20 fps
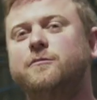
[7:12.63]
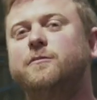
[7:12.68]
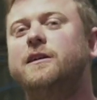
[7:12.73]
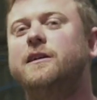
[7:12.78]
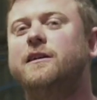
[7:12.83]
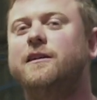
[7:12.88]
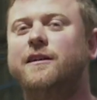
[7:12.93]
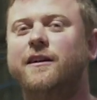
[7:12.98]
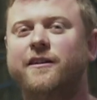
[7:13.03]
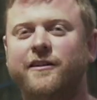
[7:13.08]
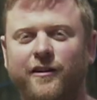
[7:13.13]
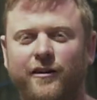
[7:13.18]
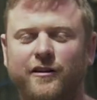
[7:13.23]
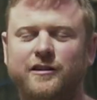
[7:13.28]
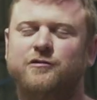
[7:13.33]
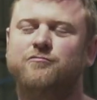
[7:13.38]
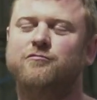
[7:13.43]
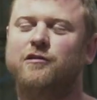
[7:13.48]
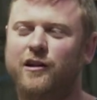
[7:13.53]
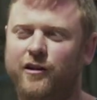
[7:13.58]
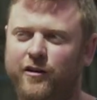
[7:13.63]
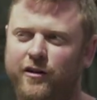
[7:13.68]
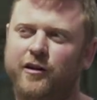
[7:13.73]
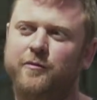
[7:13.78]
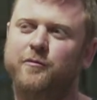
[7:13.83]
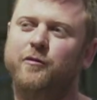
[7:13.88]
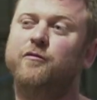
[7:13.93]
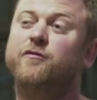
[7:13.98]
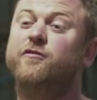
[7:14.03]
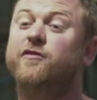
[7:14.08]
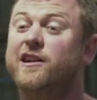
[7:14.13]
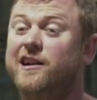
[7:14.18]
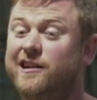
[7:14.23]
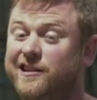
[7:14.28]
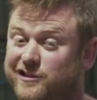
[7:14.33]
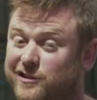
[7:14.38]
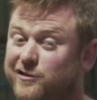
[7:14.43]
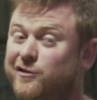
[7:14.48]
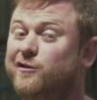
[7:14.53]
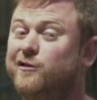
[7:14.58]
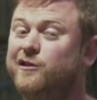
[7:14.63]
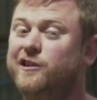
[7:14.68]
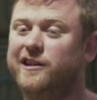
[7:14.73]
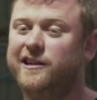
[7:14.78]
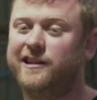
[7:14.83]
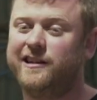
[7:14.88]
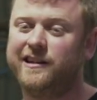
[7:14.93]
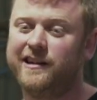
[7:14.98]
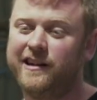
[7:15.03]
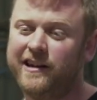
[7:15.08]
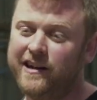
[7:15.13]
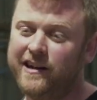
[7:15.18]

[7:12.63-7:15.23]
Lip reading: Be a nice, reliable, fairly torquey,